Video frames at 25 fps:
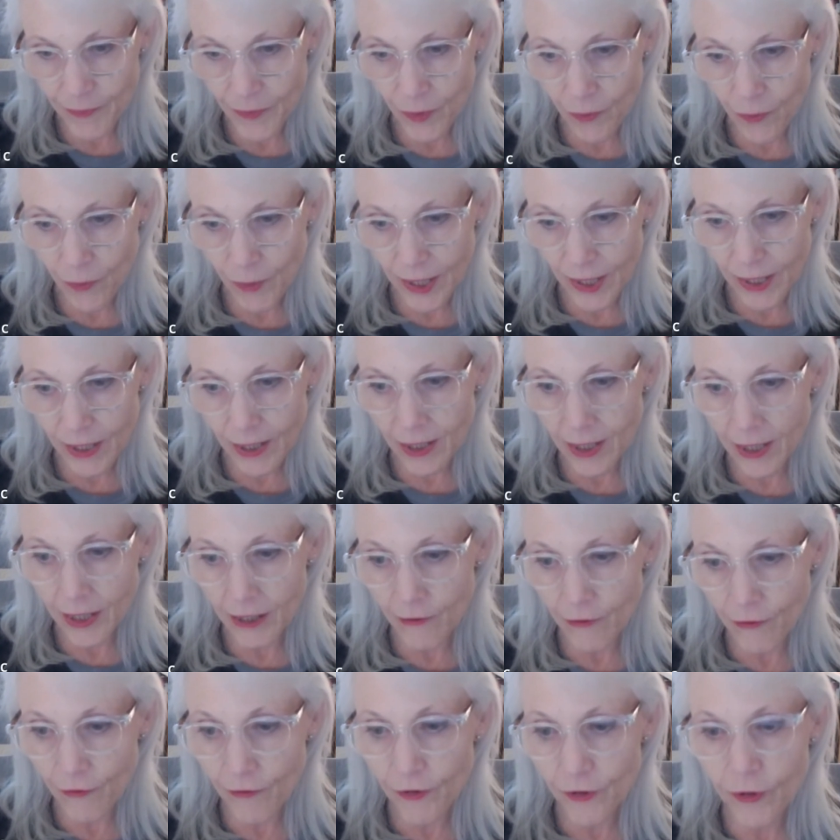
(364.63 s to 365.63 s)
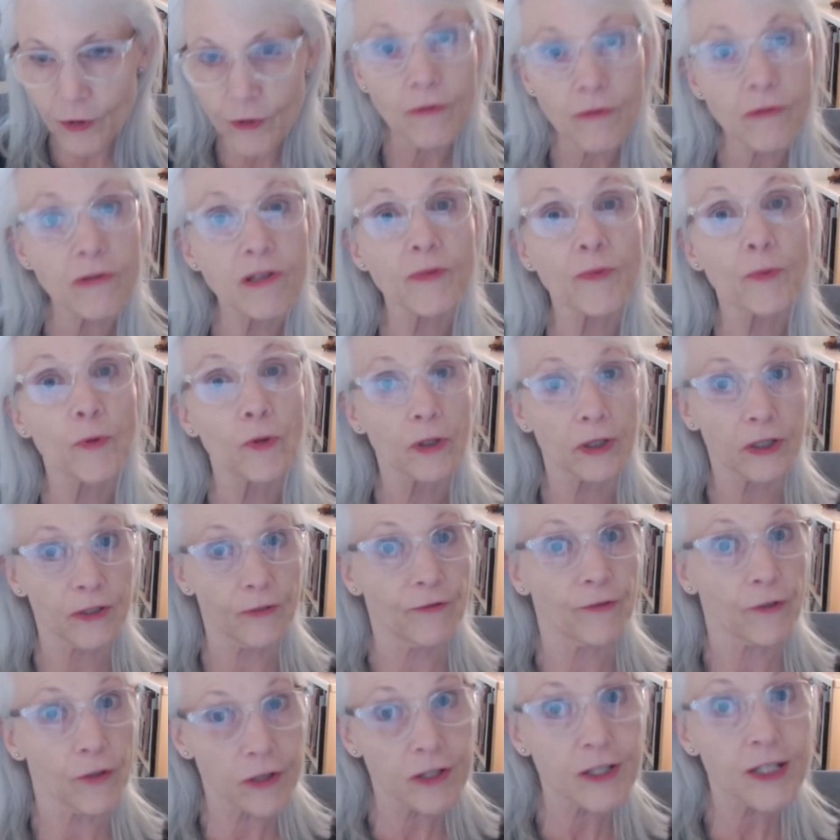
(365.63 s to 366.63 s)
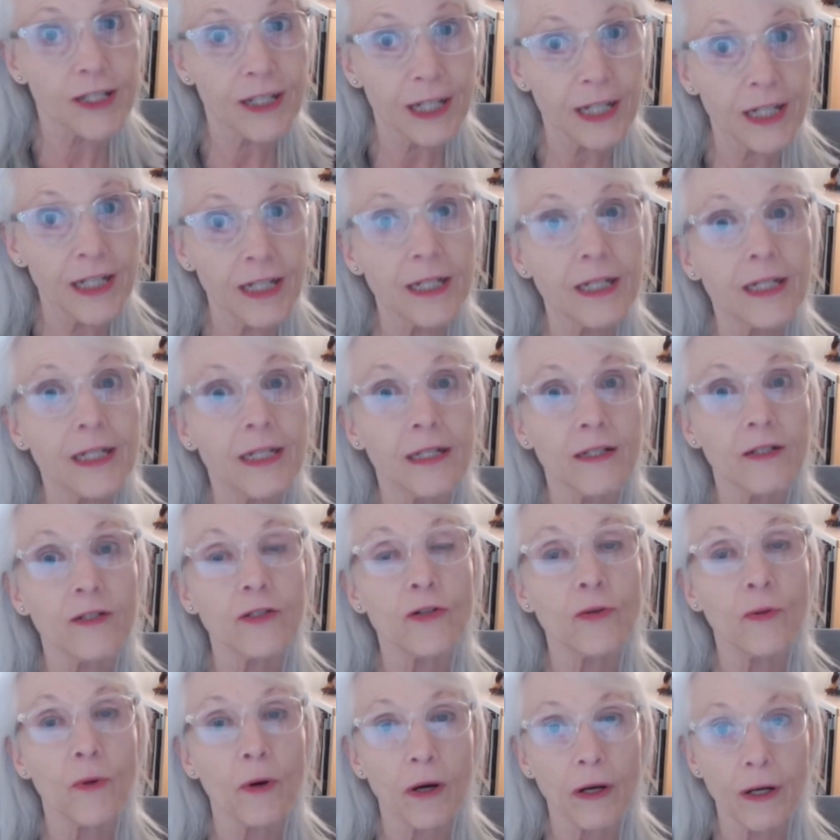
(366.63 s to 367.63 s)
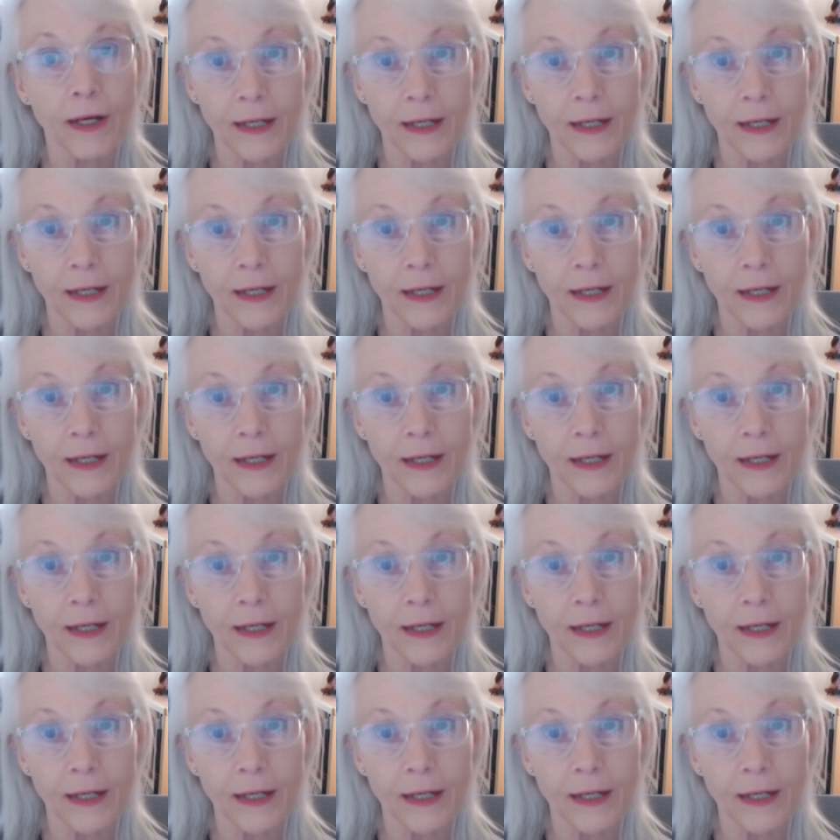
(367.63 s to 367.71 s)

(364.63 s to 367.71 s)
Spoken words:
we infused more diversity into our